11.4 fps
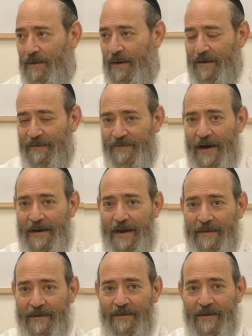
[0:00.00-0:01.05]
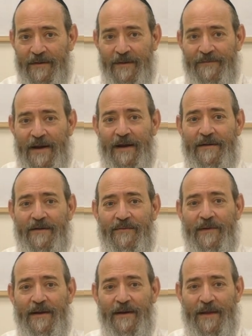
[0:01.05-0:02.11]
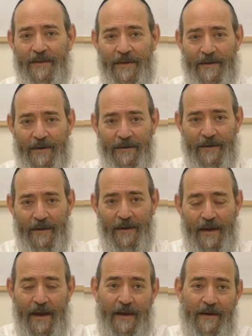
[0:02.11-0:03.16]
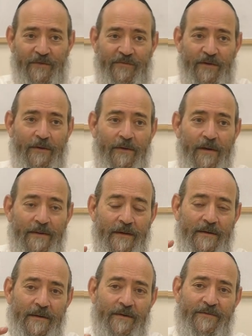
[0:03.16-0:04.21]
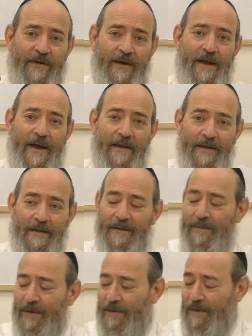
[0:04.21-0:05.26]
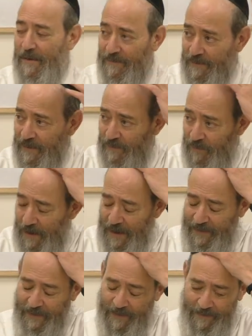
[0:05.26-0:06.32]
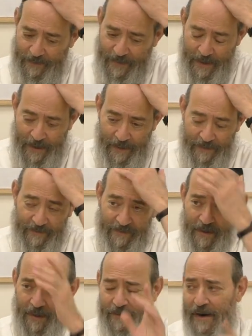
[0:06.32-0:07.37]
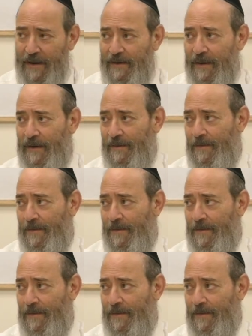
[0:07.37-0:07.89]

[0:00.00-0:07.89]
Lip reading: And you find out that there's really nothing there. And the Jew, the closer you get, the bigger he becomes. That's one idea. There's another idea.